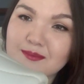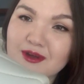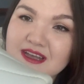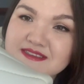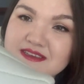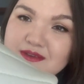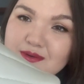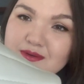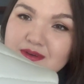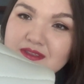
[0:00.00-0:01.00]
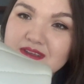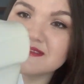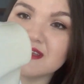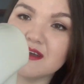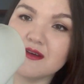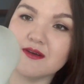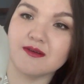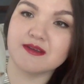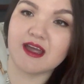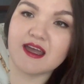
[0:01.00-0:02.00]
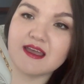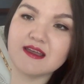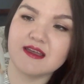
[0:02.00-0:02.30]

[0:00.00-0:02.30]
brassy gold. So not